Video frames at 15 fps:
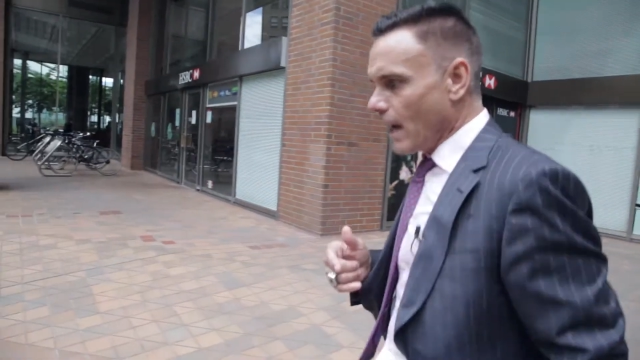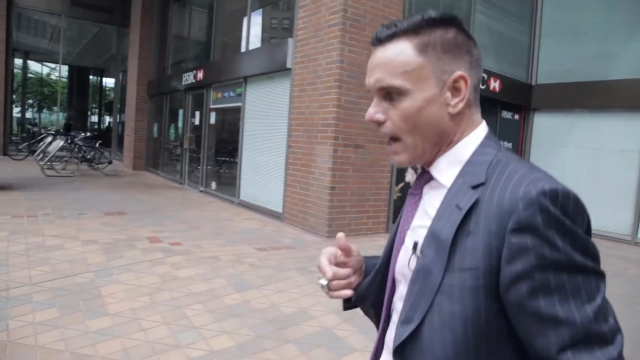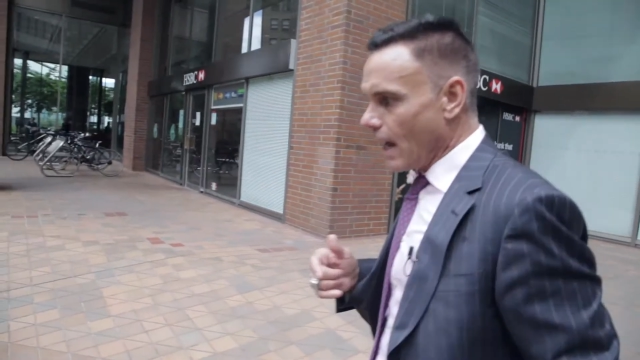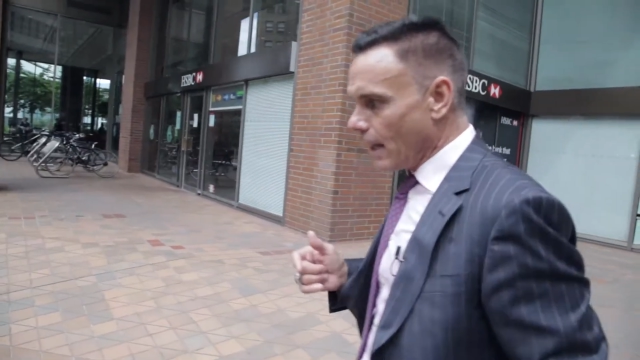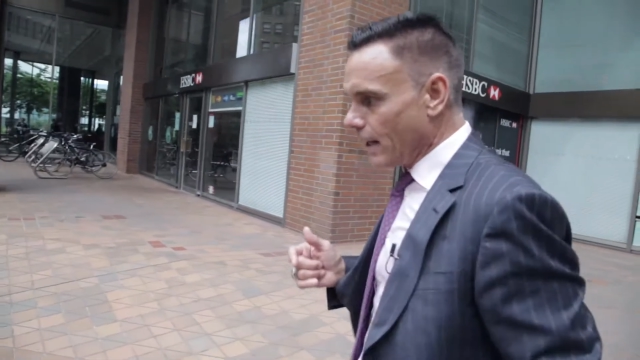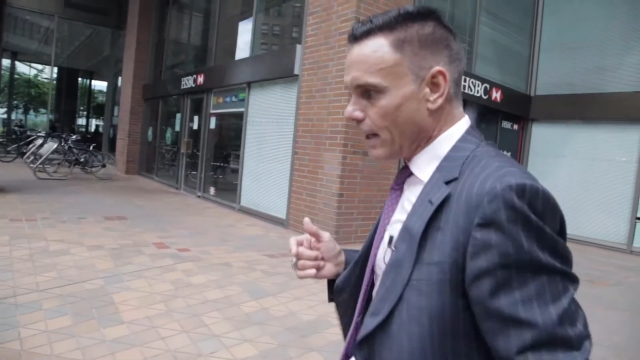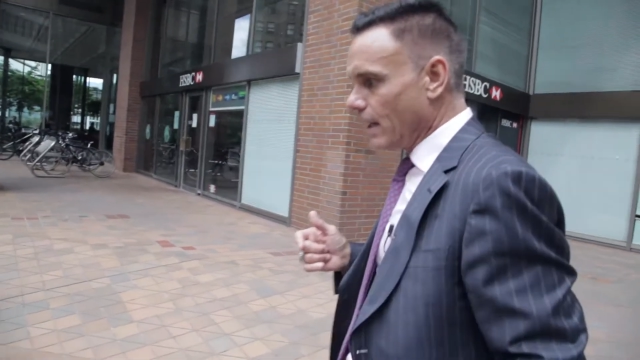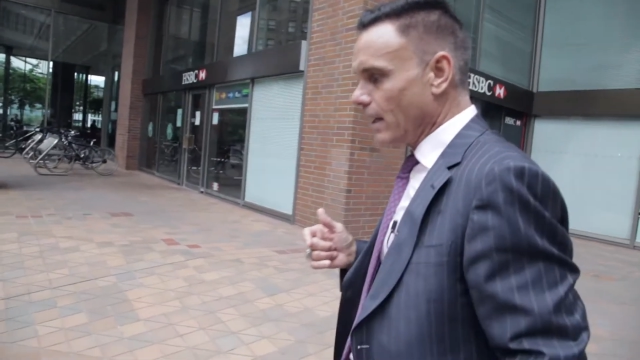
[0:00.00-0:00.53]

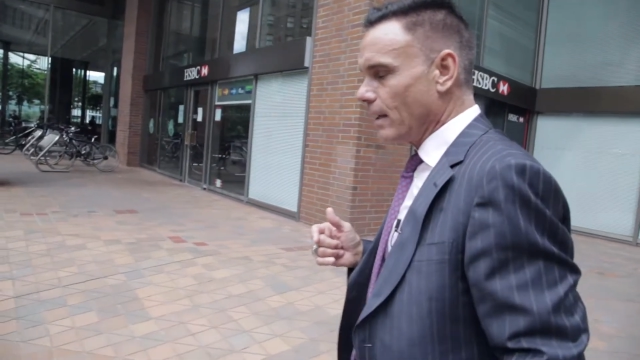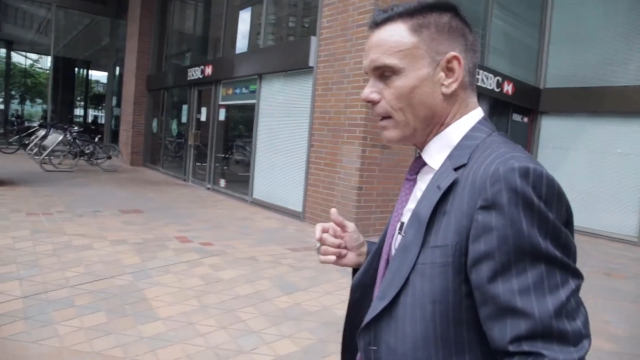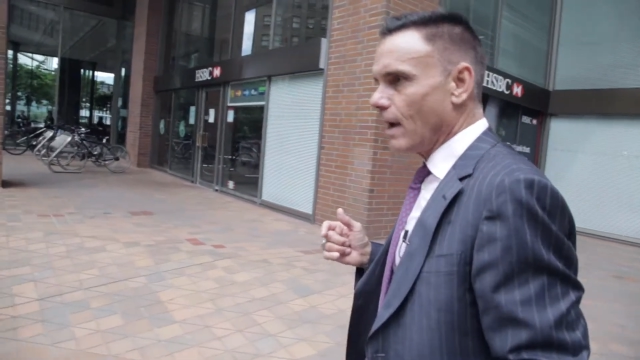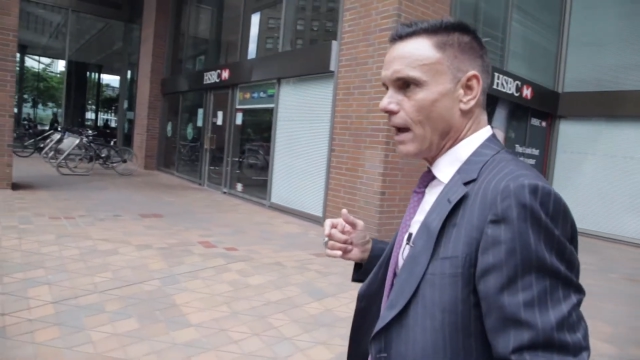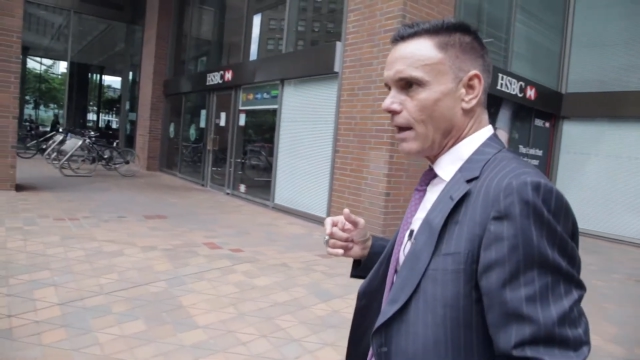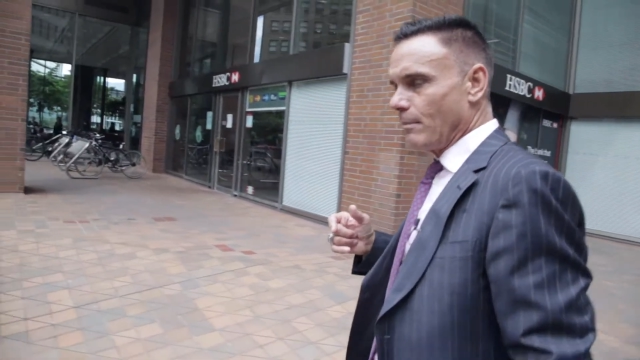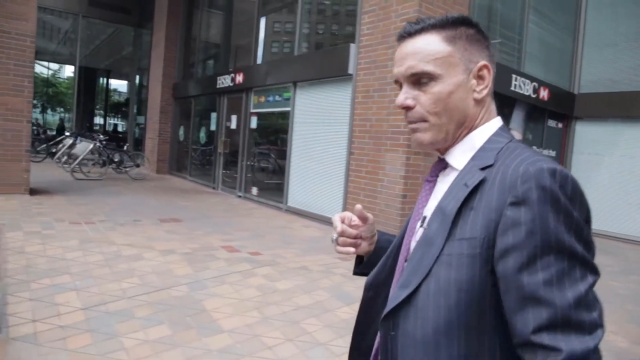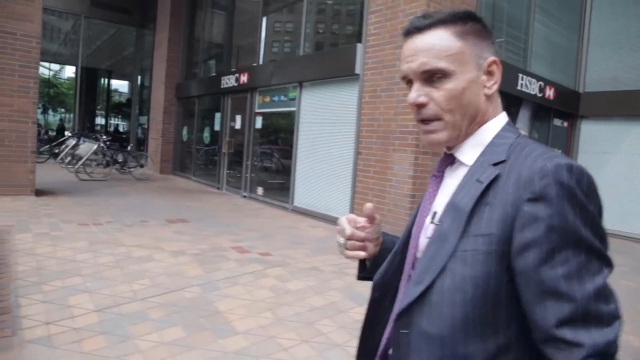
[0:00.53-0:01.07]
at a
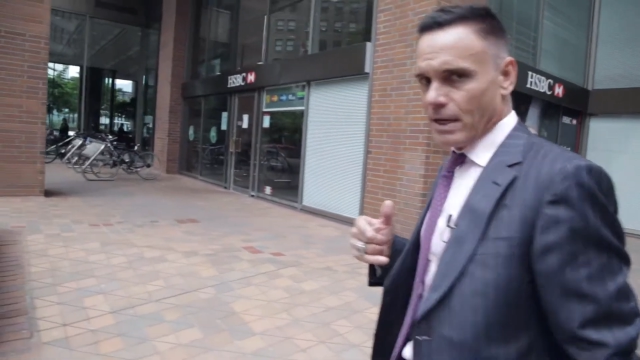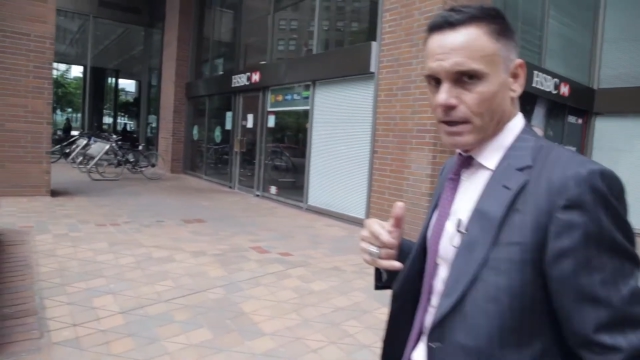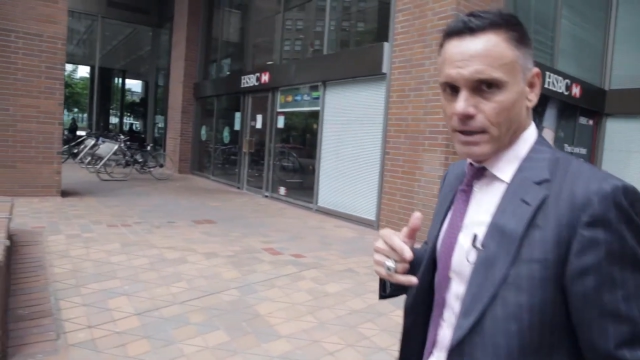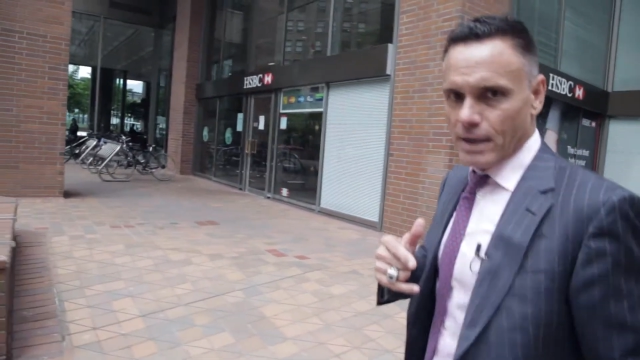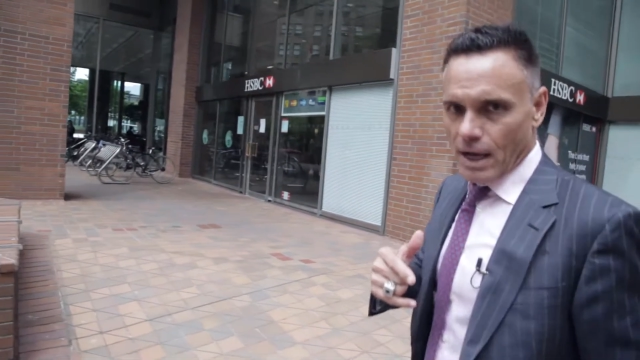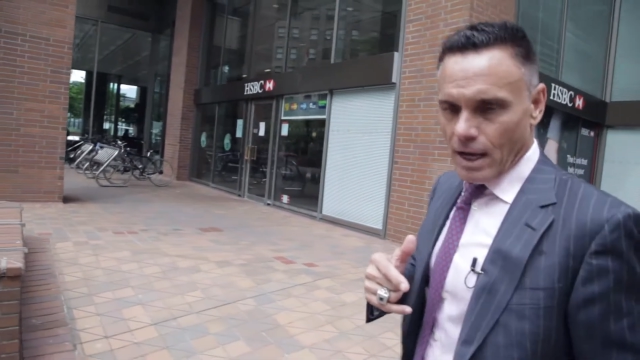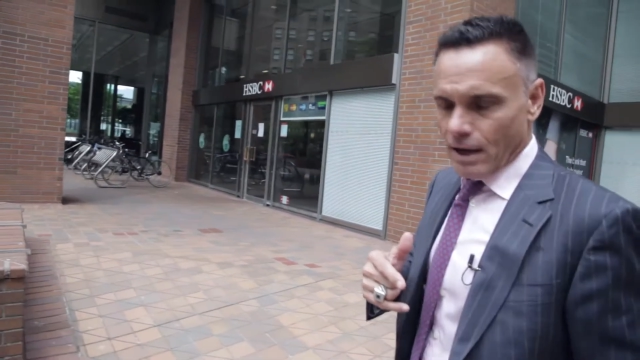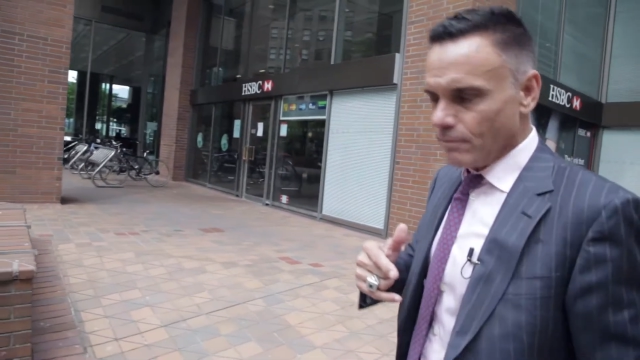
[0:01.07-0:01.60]
at a
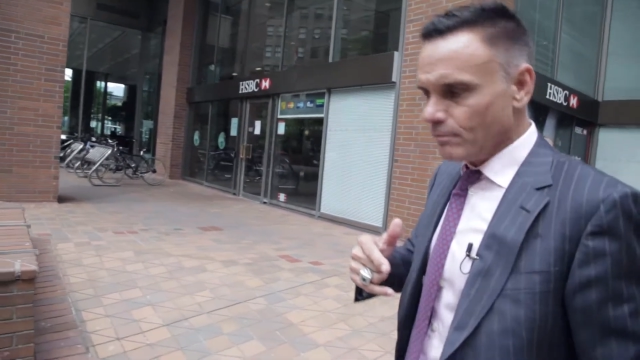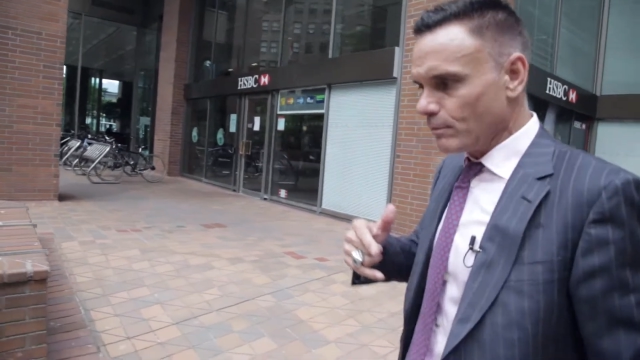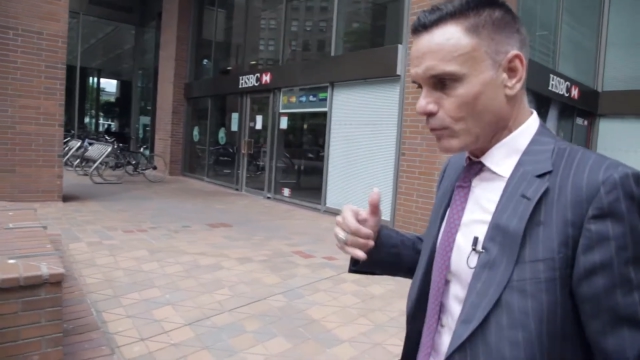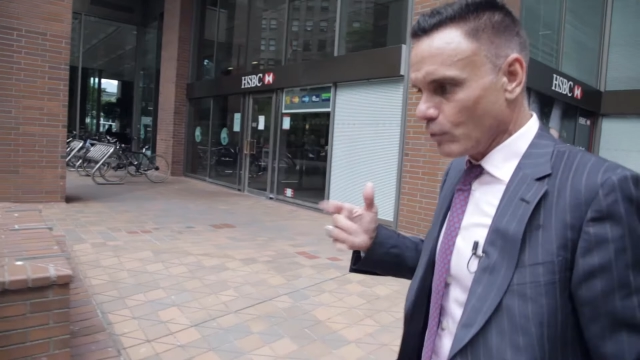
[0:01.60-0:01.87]
big um,